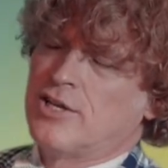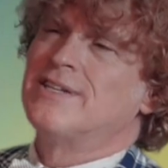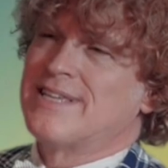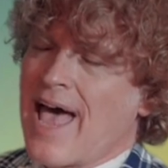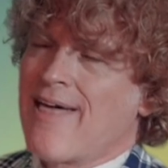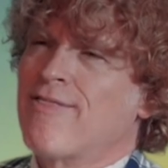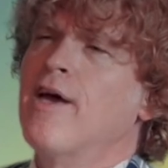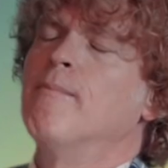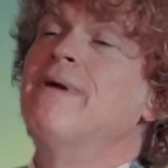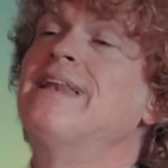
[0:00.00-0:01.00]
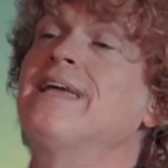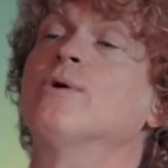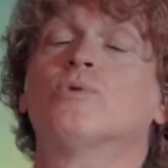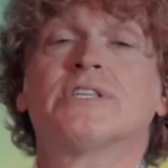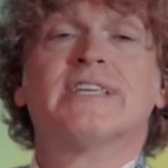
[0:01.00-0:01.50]
to death meaning
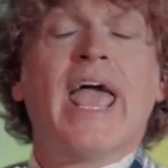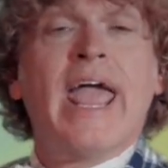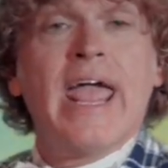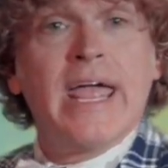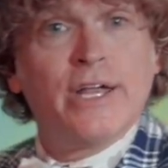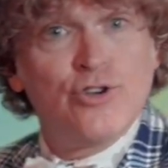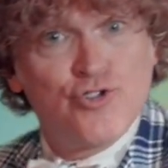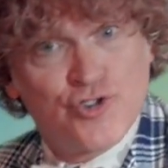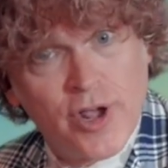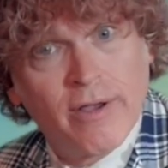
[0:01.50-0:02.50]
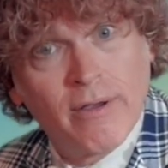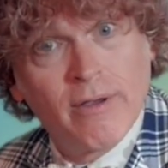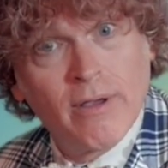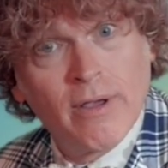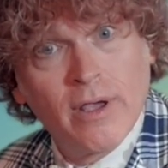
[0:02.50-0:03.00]
it was aged
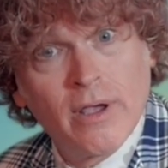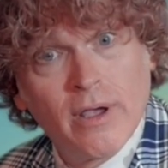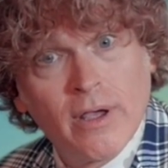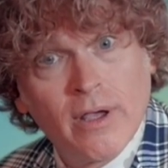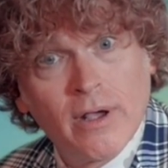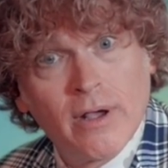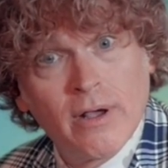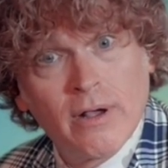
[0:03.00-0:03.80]
mm -hmm.